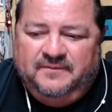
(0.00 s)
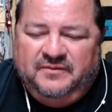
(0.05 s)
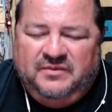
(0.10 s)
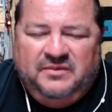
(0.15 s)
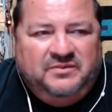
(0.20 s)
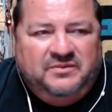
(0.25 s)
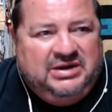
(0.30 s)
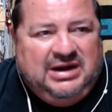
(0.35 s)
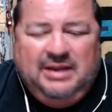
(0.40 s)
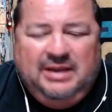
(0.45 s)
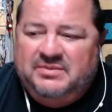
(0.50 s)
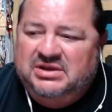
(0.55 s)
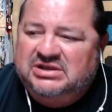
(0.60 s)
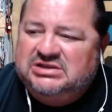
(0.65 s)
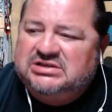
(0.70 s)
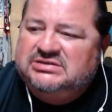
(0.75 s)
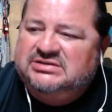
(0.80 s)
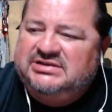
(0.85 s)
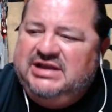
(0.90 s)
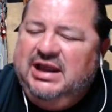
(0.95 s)
But I
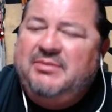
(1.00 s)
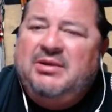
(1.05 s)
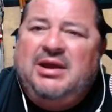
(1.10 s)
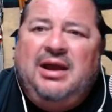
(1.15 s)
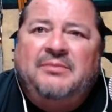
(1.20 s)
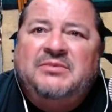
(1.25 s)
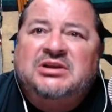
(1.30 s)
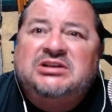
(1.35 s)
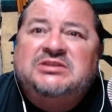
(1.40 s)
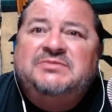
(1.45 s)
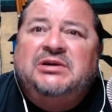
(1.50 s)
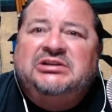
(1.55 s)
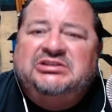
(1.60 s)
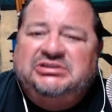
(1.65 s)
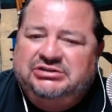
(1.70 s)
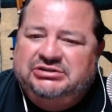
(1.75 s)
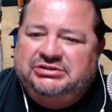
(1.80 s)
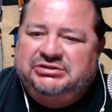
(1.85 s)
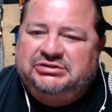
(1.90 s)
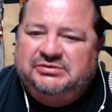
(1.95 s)
miss my
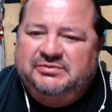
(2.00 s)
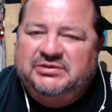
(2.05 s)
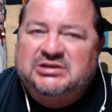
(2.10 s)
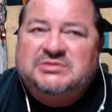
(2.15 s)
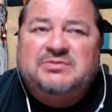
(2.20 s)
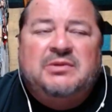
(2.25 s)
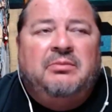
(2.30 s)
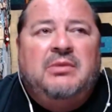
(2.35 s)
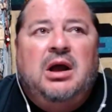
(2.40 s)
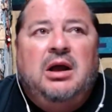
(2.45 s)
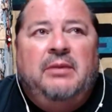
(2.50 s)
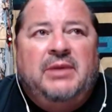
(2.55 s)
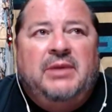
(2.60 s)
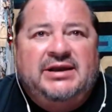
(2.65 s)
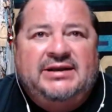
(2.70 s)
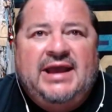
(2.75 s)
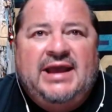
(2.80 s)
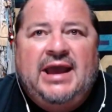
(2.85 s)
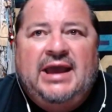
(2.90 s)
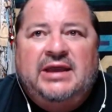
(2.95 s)
sister. I miss my mom, my
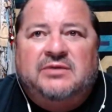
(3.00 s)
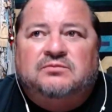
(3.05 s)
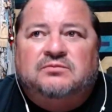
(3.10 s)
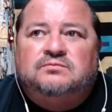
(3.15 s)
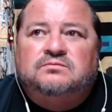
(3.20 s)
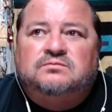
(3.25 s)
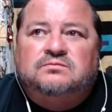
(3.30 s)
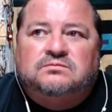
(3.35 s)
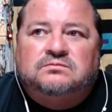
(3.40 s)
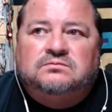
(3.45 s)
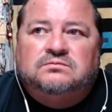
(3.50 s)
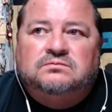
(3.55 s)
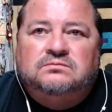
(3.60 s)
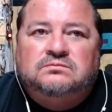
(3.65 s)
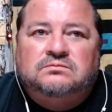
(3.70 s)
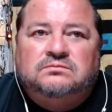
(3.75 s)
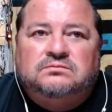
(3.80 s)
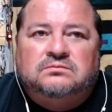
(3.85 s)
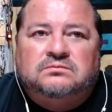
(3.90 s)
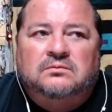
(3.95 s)
dad,
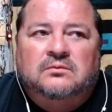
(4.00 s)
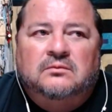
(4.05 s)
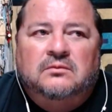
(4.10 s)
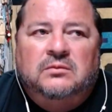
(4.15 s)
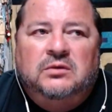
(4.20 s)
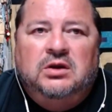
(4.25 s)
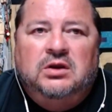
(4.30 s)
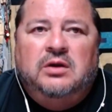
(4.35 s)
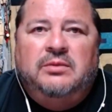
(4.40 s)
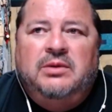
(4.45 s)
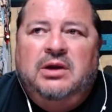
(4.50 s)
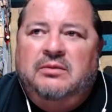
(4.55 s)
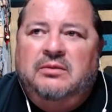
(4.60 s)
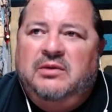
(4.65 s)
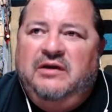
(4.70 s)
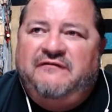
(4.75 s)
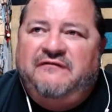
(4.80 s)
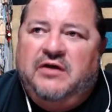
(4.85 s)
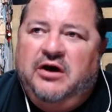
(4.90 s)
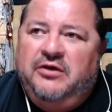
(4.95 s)
you know,
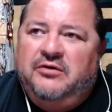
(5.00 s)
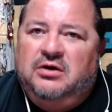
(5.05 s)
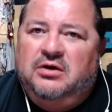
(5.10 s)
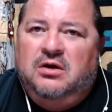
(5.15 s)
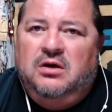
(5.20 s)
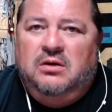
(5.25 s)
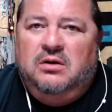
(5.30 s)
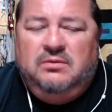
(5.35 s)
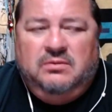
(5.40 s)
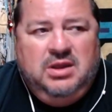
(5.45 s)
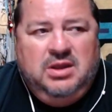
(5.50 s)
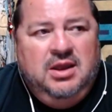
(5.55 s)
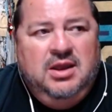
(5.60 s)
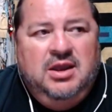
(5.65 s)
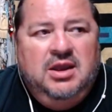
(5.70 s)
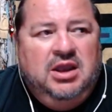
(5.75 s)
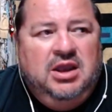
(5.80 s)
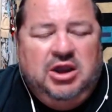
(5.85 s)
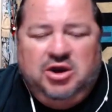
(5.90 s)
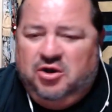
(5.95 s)
my father-in-law,
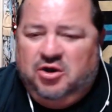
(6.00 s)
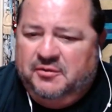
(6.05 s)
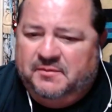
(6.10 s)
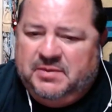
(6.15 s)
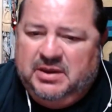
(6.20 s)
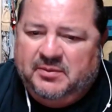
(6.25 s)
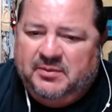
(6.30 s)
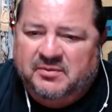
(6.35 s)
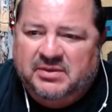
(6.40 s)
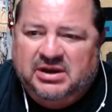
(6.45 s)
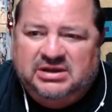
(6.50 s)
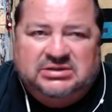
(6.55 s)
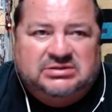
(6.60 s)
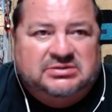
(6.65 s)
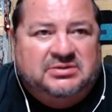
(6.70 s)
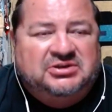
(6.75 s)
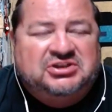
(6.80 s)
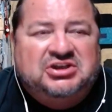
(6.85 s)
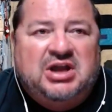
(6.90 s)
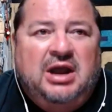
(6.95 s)
and all the people,
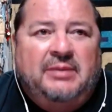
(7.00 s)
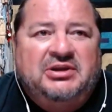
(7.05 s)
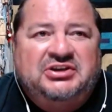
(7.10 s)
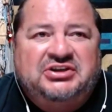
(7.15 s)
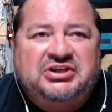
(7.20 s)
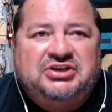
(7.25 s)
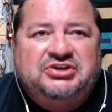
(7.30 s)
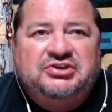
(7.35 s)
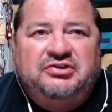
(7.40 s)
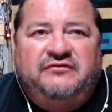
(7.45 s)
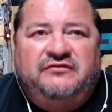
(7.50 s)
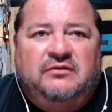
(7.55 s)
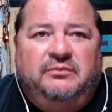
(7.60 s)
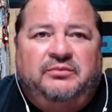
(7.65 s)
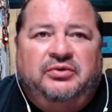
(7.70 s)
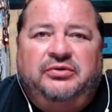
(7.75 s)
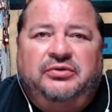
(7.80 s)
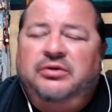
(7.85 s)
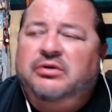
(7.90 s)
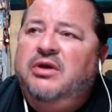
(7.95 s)
my shaman teacher from
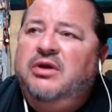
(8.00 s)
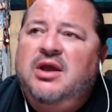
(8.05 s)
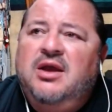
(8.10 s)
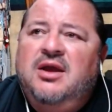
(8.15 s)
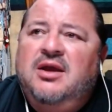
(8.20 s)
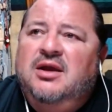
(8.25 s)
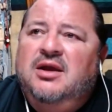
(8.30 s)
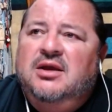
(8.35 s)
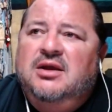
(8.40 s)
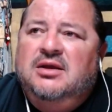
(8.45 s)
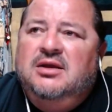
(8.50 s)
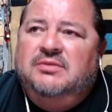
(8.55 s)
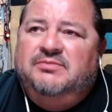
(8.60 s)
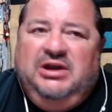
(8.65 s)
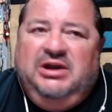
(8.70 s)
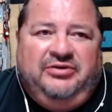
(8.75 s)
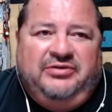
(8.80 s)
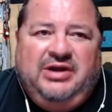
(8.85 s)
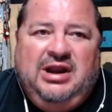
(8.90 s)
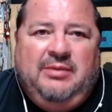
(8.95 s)
Peru,
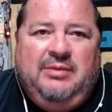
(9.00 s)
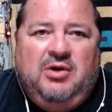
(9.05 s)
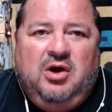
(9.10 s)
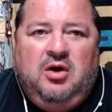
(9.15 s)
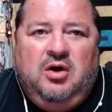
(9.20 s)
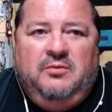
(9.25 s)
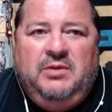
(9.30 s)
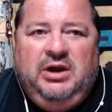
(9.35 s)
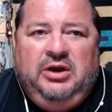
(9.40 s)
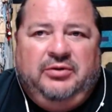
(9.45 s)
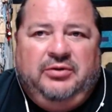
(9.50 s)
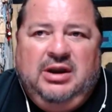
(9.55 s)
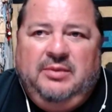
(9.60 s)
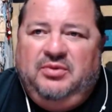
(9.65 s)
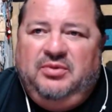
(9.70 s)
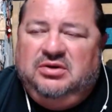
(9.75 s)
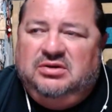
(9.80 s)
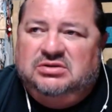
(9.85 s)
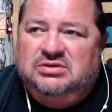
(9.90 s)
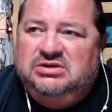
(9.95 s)
my grandma, my
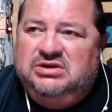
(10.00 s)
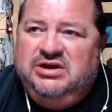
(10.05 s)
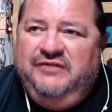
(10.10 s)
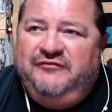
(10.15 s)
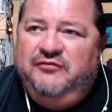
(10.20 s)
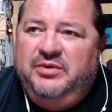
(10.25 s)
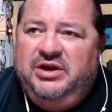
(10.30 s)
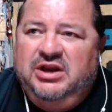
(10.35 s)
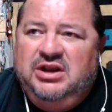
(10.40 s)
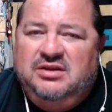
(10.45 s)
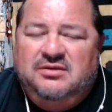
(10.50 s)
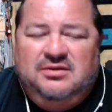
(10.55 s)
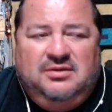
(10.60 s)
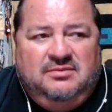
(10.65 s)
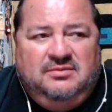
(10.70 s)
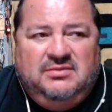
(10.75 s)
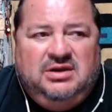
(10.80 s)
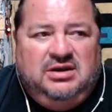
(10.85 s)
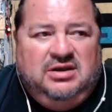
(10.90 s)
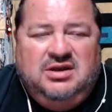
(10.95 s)
grandpa, everybody. And
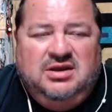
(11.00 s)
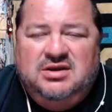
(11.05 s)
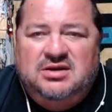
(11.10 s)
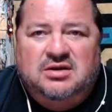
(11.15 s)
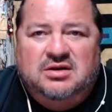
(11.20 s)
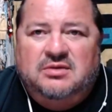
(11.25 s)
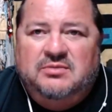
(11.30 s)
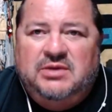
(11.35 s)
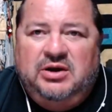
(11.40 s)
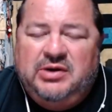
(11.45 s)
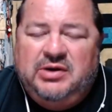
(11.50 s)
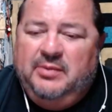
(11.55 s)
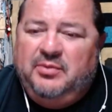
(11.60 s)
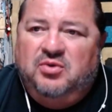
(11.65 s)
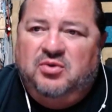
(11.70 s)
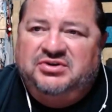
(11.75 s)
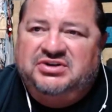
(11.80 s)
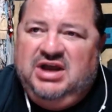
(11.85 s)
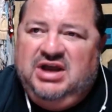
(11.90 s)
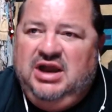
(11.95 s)
then my grandpa
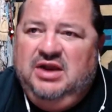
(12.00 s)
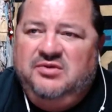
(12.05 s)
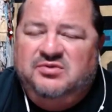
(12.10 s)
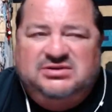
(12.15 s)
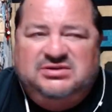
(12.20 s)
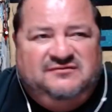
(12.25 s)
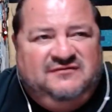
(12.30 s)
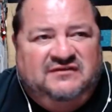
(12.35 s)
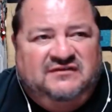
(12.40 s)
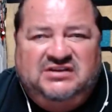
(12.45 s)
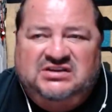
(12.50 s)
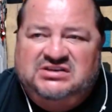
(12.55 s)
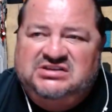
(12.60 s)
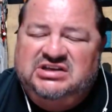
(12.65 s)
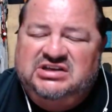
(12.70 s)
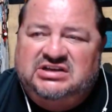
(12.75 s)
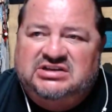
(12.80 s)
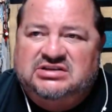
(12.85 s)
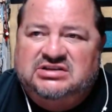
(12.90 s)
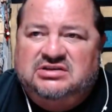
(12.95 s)
who died was
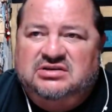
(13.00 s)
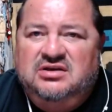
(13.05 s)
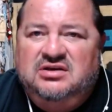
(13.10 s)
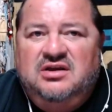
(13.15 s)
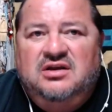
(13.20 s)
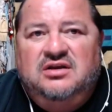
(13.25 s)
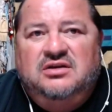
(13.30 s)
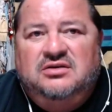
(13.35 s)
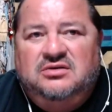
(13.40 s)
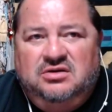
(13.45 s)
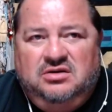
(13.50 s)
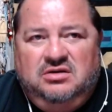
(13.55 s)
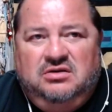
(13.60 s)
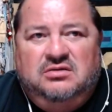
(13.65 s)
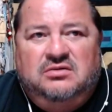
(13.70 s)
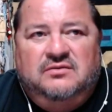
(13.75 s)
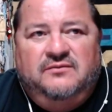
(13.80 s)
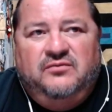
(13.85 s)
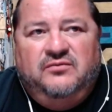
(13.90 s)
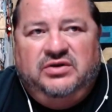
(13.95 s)
56, you
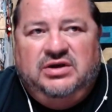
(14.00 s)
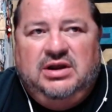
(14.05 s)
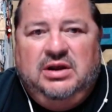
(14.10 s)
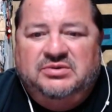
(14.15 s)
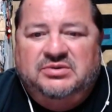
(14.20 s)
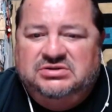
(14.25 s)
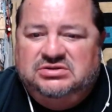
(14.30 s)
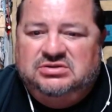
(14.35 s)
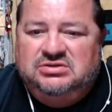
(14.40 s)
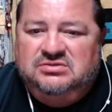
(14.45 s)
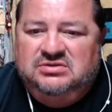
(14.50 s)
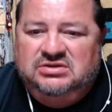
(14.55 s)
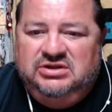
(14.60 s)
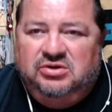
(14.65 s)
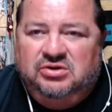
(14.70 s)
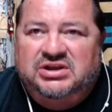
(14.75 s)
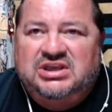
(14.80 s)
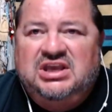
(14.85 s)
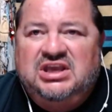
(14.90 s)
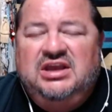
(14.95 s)
know, when I was a
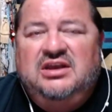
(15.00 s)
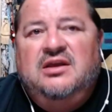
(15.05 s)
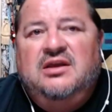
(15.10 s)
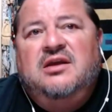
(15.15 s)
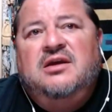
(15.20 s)
little kid.